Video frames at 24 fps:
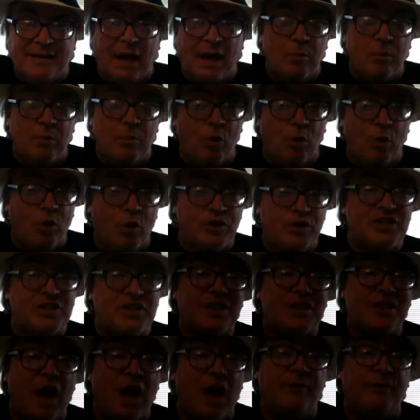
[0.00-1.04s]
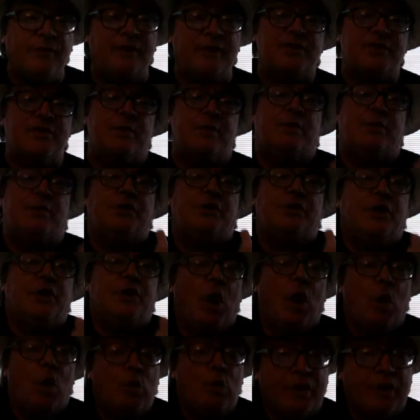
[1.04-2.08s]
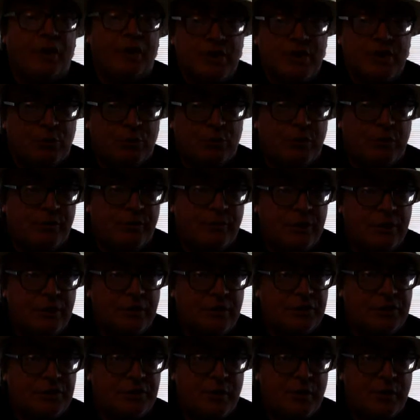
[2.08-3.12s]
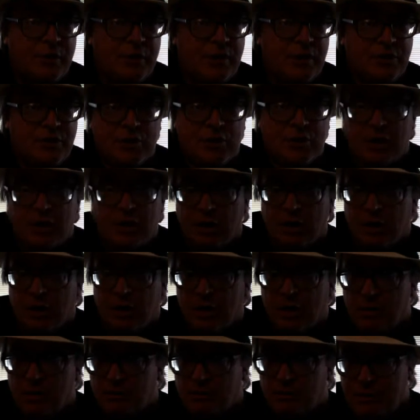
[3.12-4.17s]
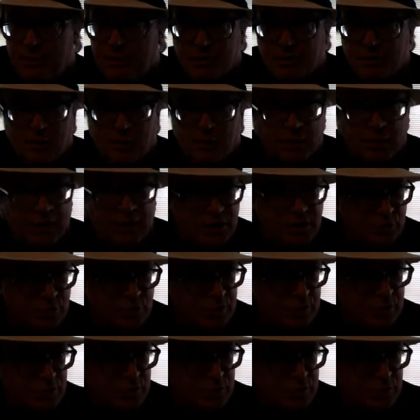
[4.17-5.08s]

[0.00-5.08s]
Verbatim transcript: out more stuff if someone told us or revealed it to us maybe during a Legendary